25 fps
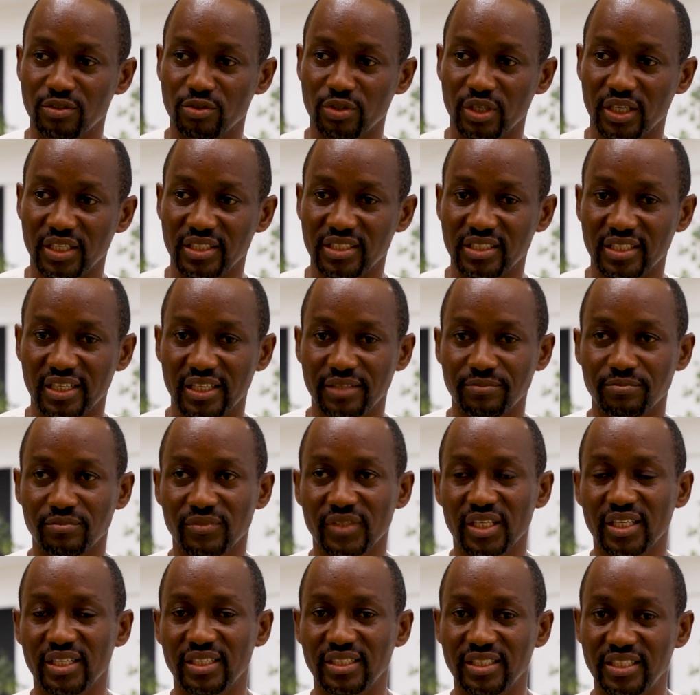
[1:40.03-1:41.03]
to as
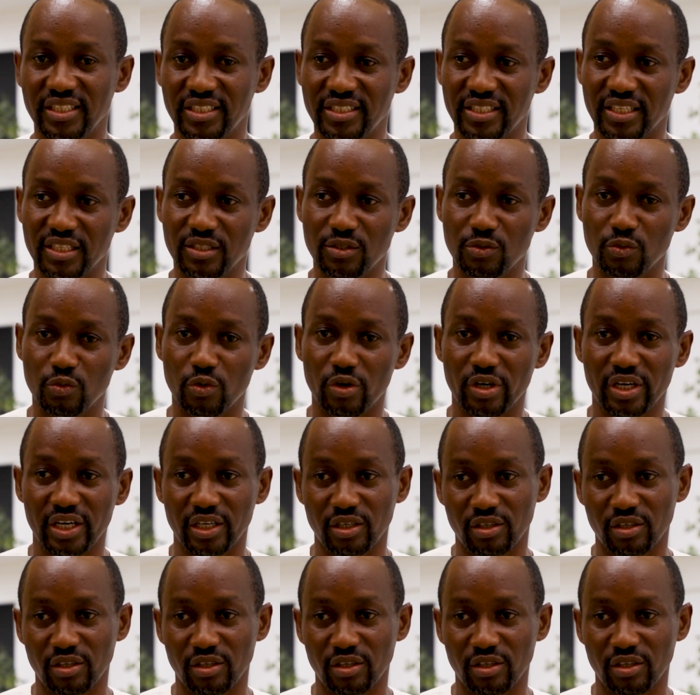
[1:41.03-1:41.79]
decent work.